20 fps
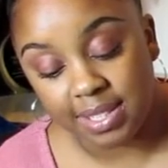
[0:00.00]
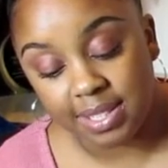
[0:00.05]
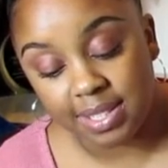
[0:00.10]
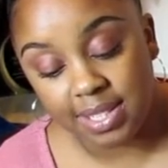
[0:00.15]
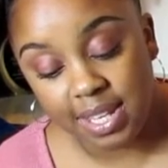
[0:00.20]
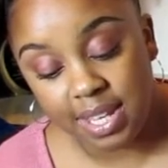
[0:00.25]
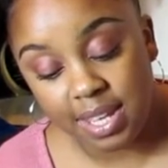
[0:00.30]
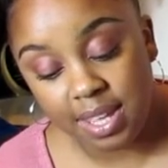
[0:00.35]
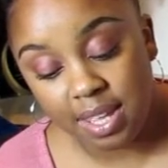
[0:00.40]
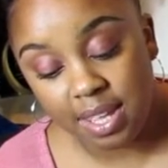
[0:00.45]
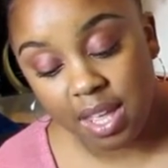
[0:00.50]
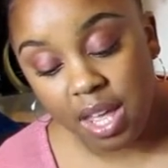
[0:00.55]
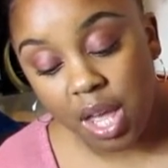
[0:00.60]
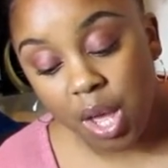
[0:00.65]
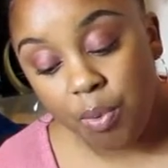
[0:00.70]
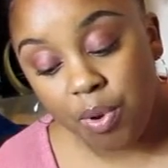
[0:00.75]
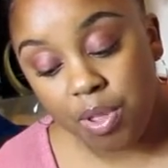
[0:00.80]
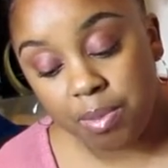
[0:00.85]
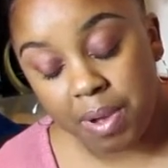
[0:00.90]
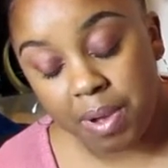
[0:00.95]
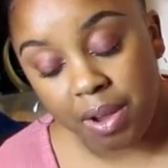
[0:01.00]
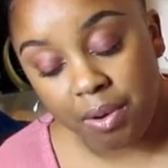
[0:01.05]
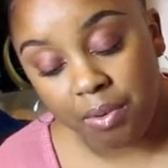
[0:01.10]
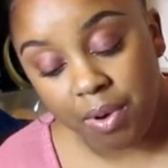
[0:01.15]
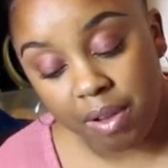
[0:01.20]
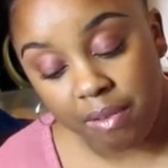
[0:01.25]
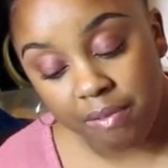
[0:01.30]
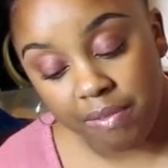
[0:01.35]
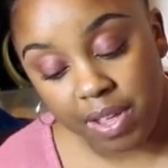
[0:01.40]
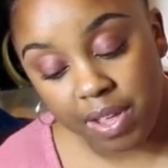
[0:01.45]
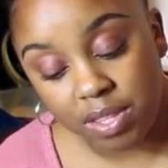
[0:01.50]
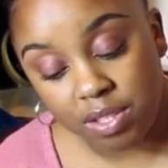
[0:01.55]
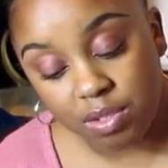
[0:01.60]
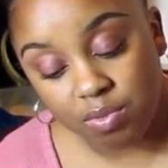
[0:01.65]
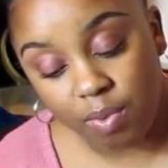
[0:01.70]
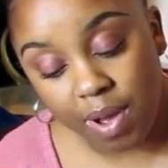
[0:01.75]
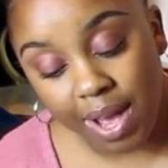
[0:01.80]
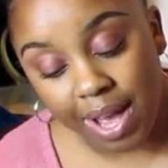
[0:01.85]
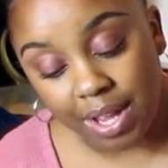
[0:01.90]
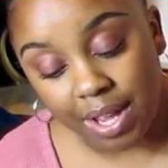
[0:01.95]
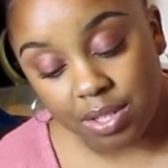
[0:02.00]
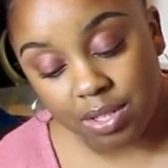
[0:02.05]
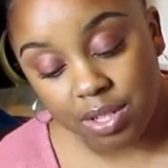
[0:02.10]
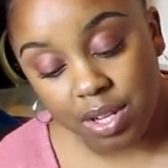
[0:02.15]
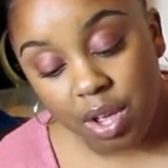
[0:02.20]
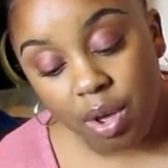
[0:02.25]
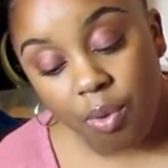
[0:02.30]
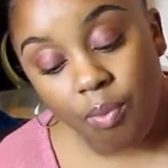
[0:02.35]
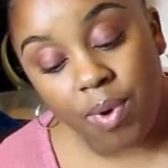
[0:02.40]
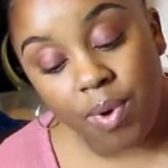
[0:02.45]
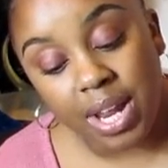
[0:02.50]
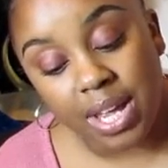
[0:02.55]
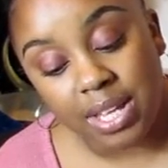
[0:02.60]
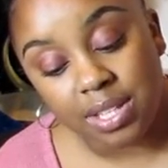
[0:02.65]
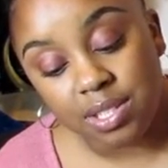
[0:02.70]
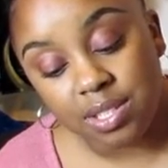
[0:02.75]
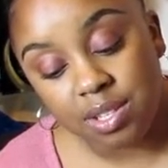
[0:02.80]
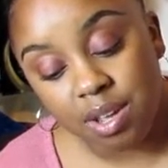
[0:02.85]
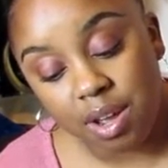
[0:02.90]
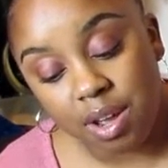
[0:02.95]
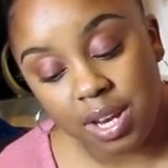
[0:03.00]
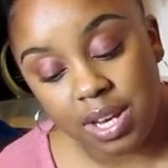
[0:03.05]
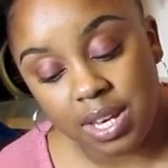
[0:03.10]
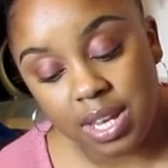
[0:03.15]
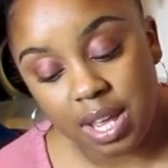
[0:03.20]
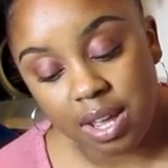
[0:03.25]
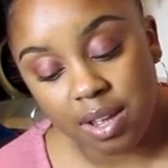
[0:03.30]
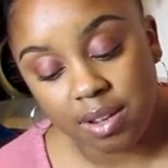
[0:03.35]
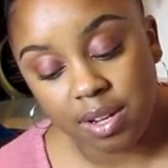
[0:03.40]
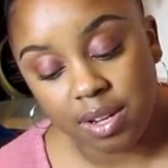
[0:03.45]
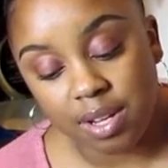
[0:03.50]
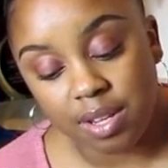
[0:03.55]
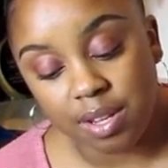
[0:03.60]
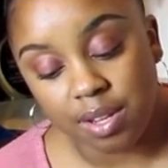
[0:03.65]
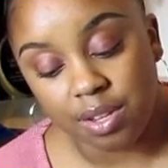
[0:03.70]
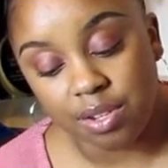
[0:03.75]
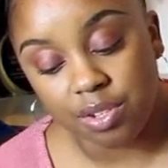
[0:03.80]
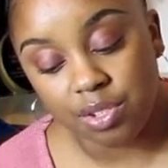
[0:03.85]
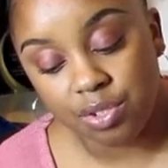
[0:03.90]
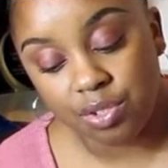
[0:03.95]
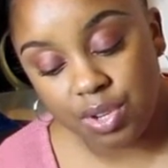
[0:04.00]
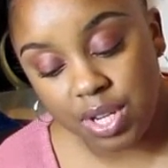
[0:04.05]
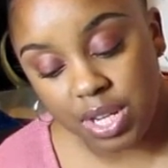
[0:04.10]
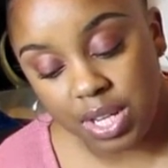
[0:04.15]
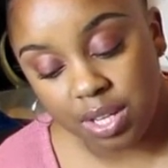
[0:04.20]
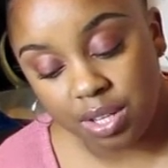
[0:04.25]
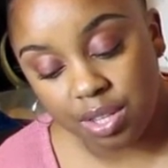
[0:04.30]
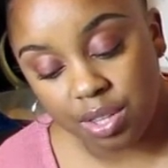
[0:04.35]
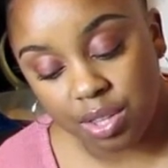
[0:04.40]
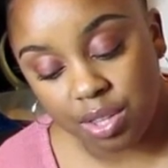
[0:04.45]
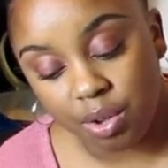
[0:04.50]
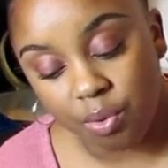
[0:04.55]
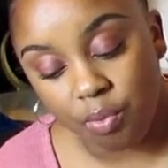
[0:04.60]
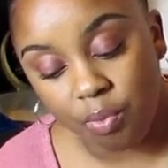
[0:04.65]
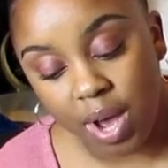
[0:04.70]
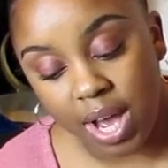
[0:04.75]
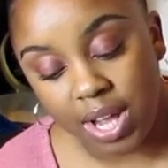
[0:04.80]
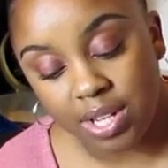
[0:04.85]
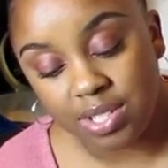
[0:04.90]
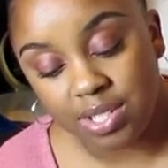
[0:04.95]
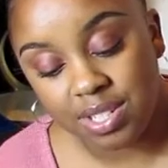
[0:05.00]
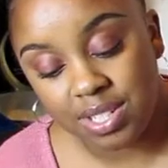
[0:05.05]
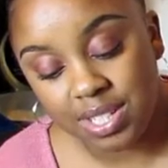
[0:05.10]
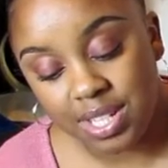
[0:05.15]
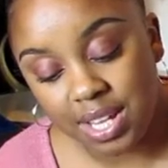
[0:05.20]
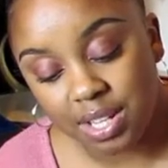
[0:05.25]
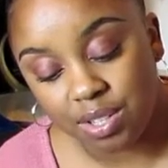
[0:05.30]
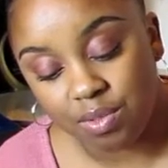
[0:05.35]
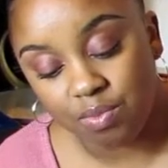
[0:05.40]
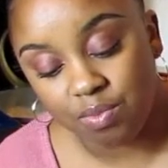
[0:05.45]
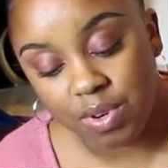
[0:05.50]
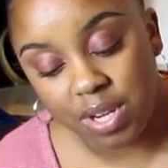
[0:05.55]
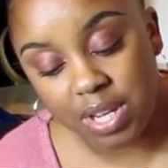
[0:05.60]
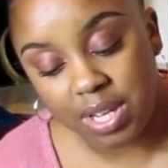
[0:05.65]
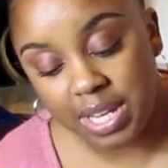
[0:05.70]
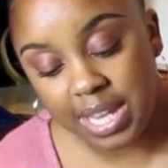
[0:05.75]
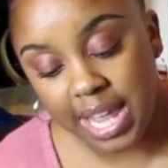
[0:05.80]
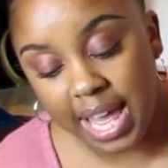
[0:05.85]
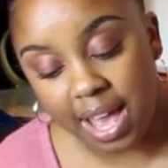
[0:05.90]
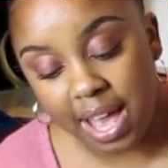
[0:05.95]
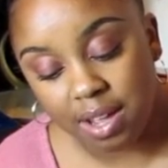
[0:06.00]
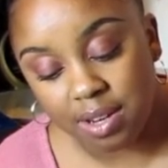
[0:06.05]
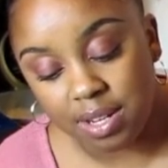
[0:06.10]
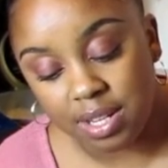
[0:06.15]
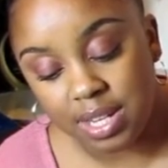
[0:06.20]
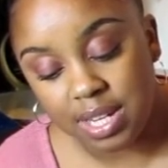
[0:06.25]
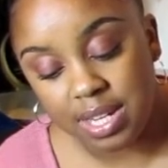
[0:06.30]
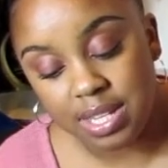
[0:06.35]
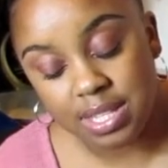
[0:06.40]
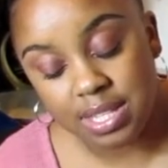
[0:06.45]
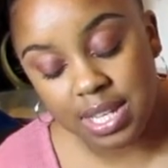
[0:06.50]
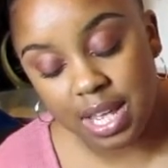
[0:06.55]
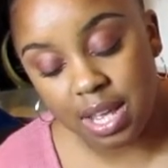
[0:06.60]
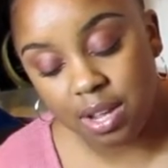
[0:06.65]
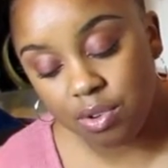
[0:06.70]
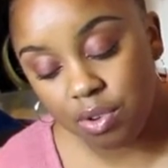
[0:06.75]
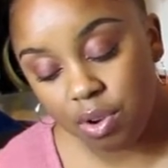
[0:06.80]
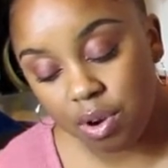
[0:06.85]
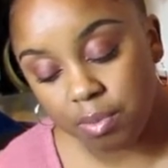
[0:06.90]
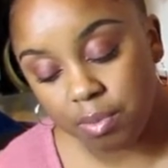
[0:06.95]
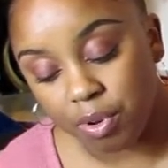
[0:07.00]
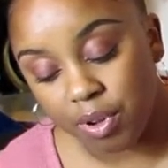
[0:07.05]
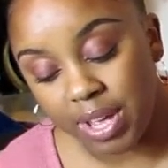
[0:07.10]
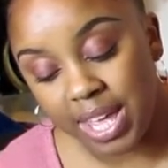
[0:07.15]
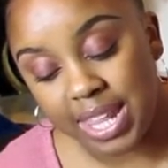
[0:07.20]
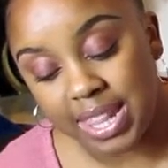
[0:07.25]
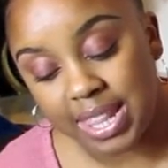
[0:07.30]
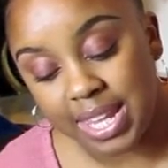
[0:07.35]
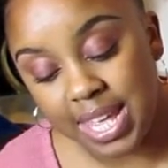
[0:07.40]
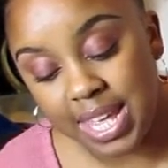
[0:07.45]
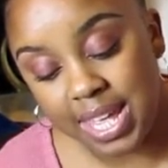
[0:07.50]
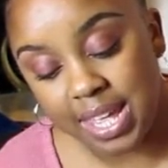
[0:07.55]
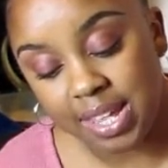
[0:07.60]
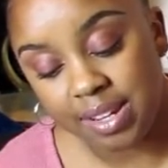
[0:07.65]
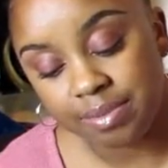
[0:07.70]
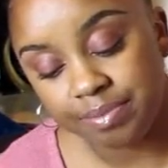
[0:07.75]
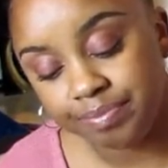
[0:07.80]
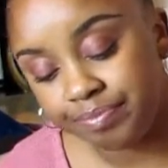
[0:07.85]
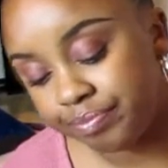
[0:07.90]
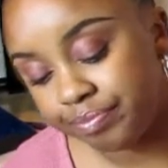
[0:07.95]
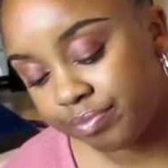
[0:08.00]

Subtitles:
see, with my grandfather's watch. When I started down under the street, the watch ticked real loud. It didn't sound normal. And then